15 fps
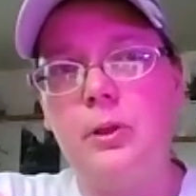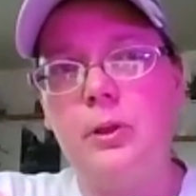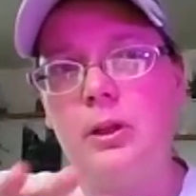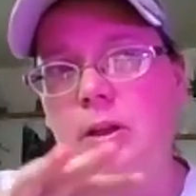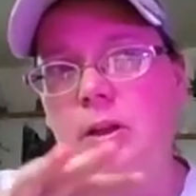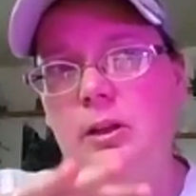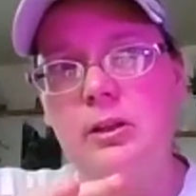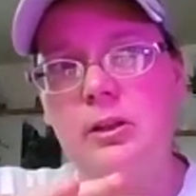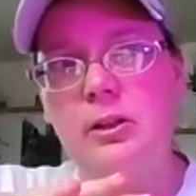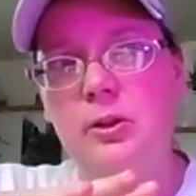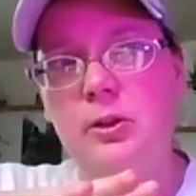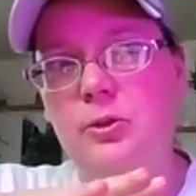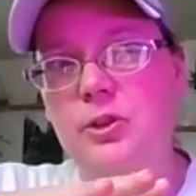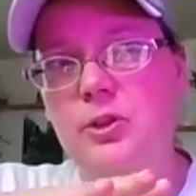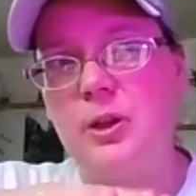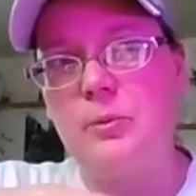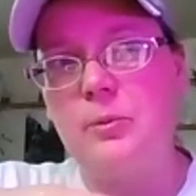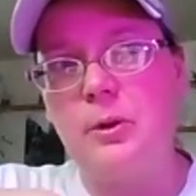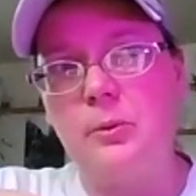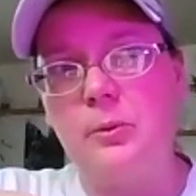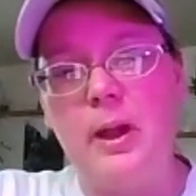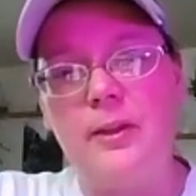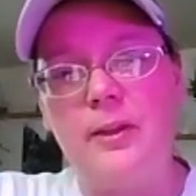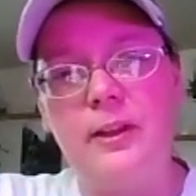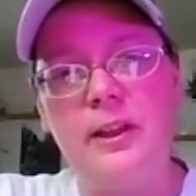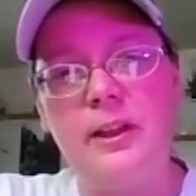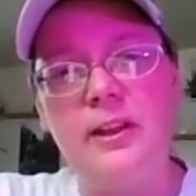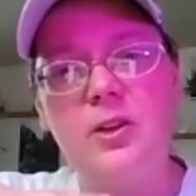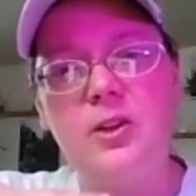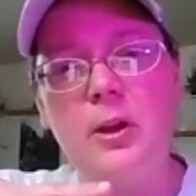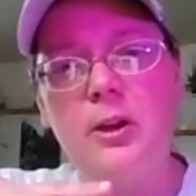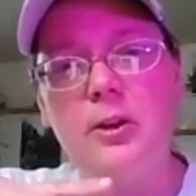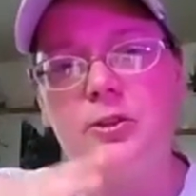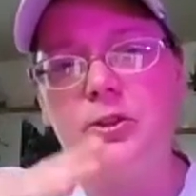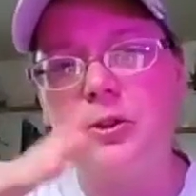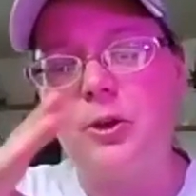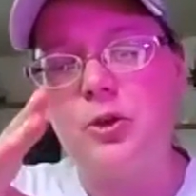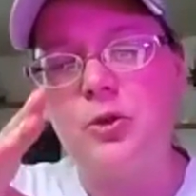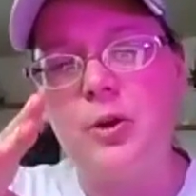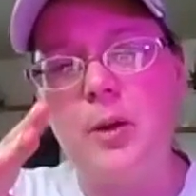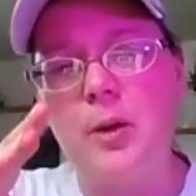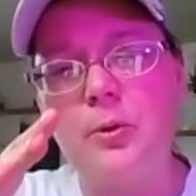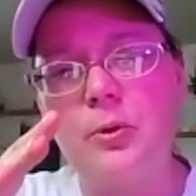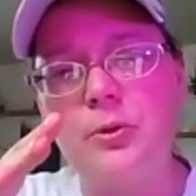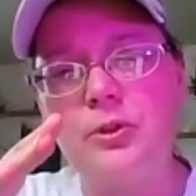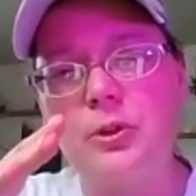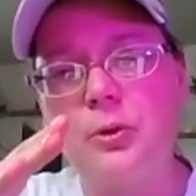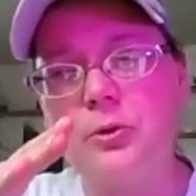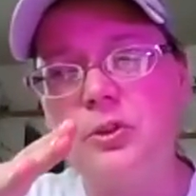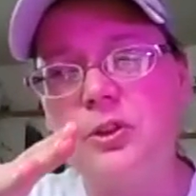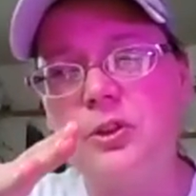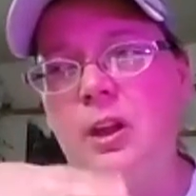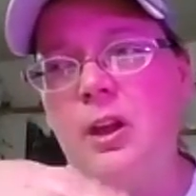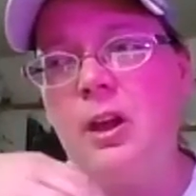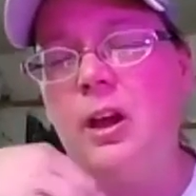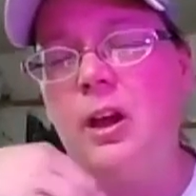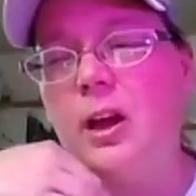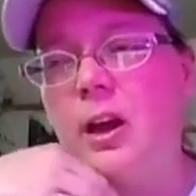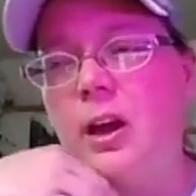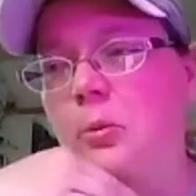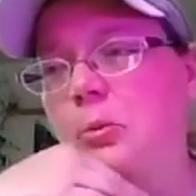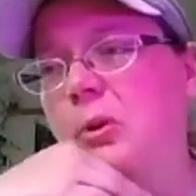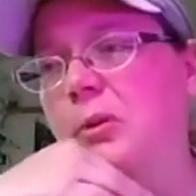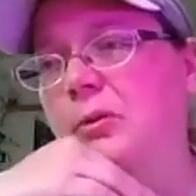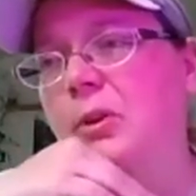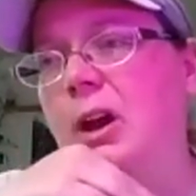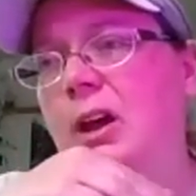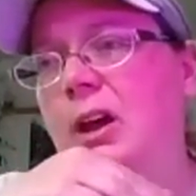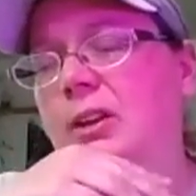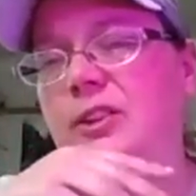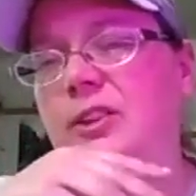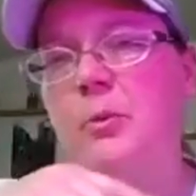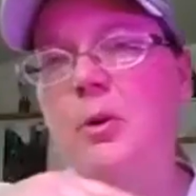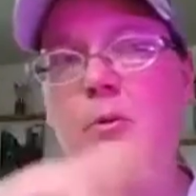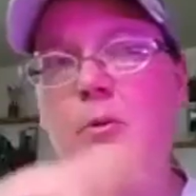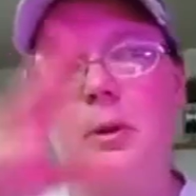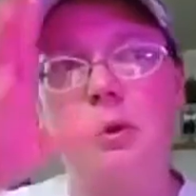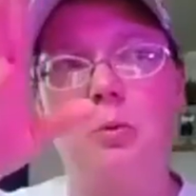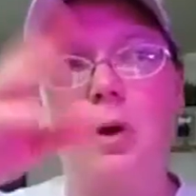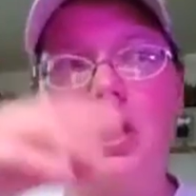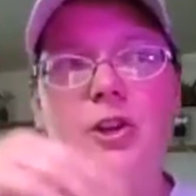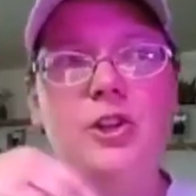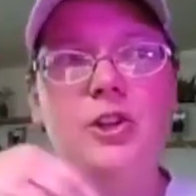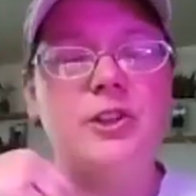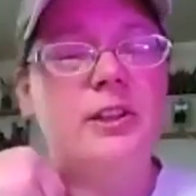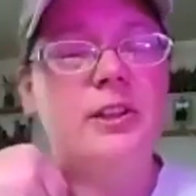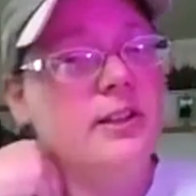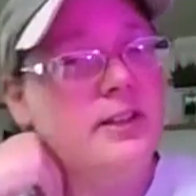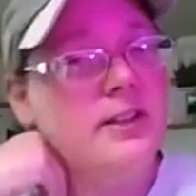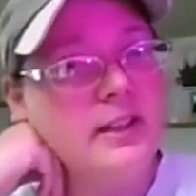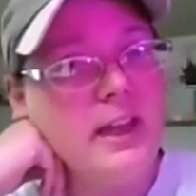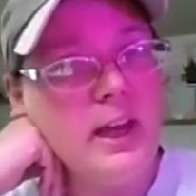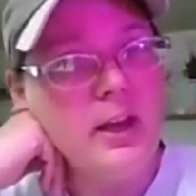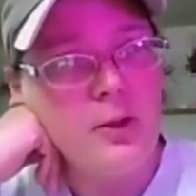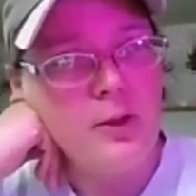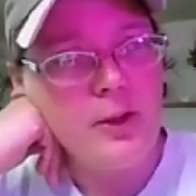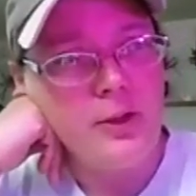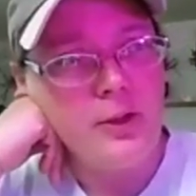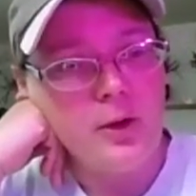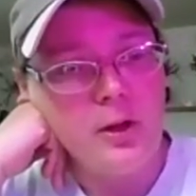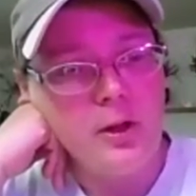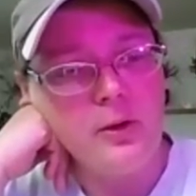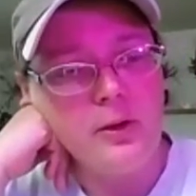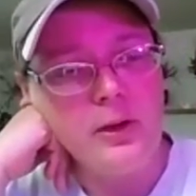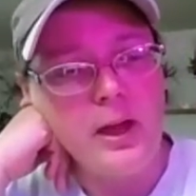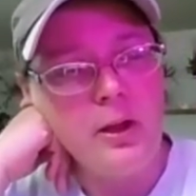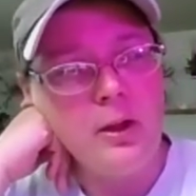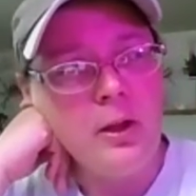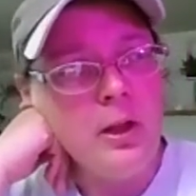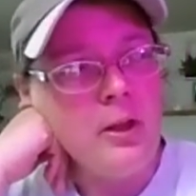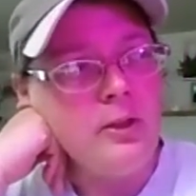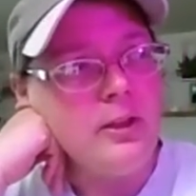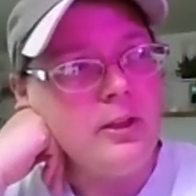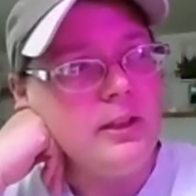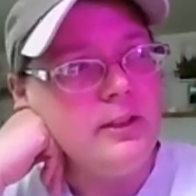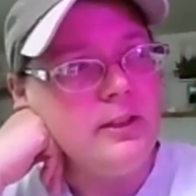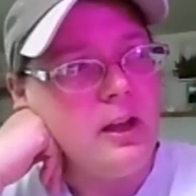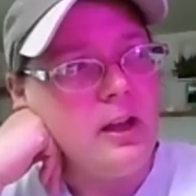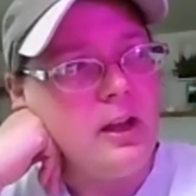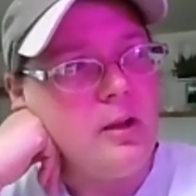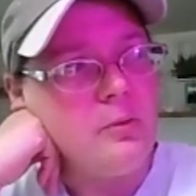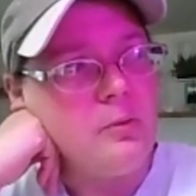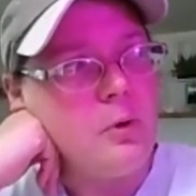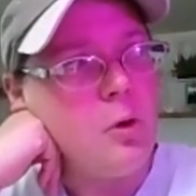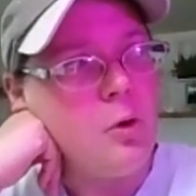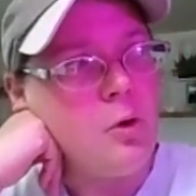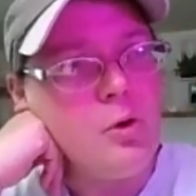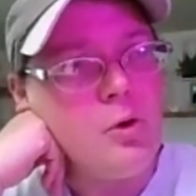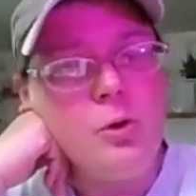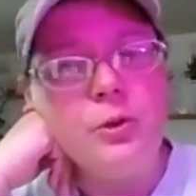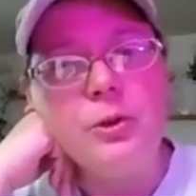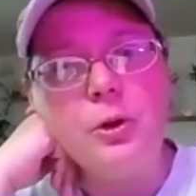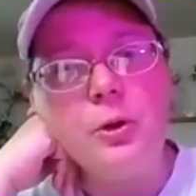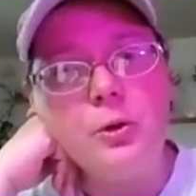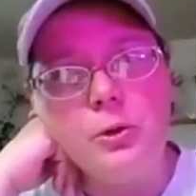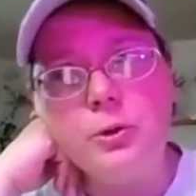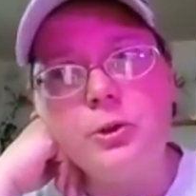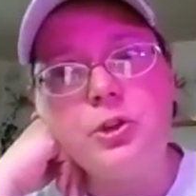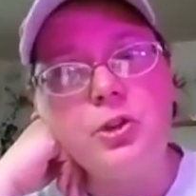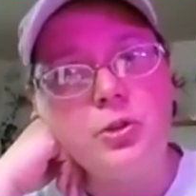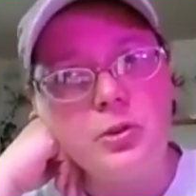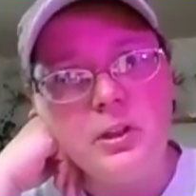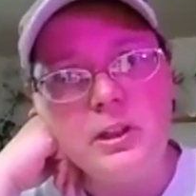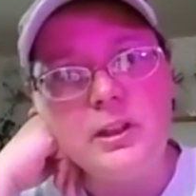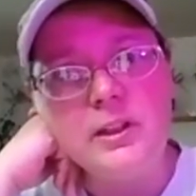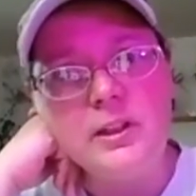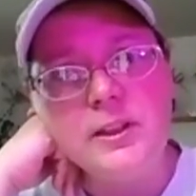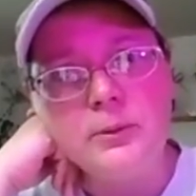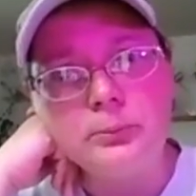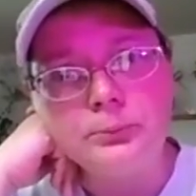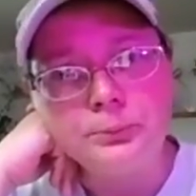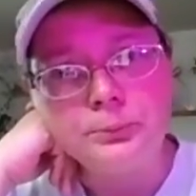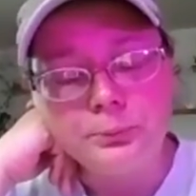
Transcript: You know, there's some around the equator, so the tropical zones. We've got some up like Washington and Seattle that they're clearing out these old trees.